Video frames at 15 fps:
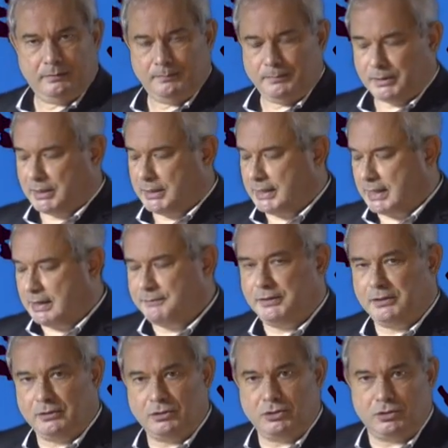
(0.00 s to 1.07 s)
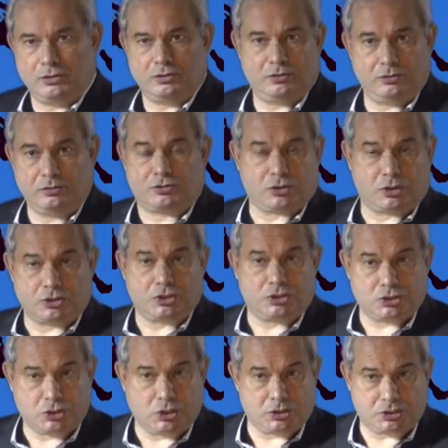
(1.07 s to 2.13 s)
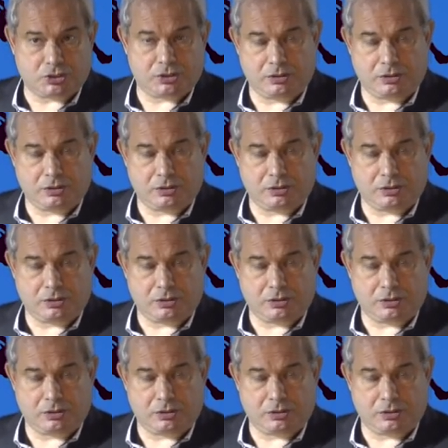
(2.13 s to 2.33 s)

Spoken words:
By having such and such